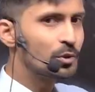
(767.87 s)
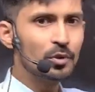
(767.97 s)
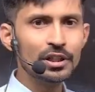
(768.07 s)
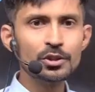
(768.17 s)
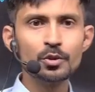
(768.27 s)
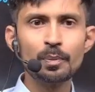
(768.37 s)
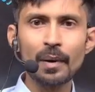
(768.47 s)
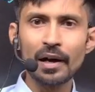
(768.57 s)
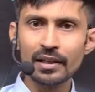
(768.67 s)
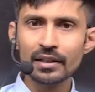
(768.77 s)
raised to
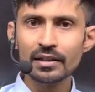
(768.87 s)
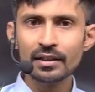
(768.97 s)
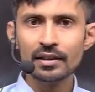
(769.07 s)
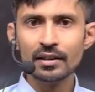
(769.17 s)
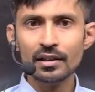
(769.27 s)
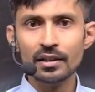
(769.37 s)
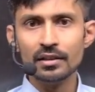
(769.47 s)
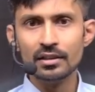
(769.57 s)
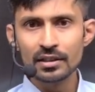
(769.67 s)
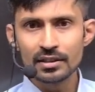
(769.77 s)
pi,
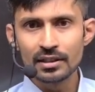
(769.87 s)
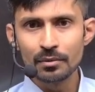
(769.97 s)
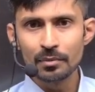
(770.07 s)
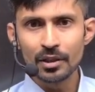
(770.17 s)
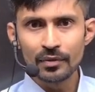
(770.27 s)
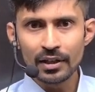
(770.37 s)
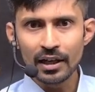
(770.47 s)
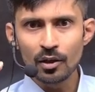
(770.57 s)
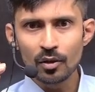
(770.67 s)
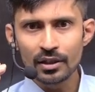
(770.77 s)
this number we
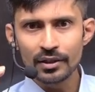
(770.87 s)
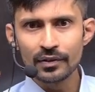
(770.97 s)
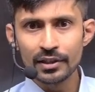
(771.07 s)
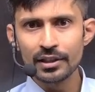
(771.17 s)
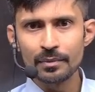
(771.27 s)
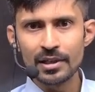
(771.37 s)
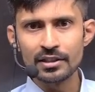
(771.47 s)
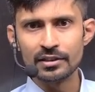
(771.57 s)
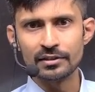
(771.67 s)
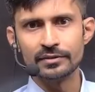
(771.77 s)
cannot even imagine.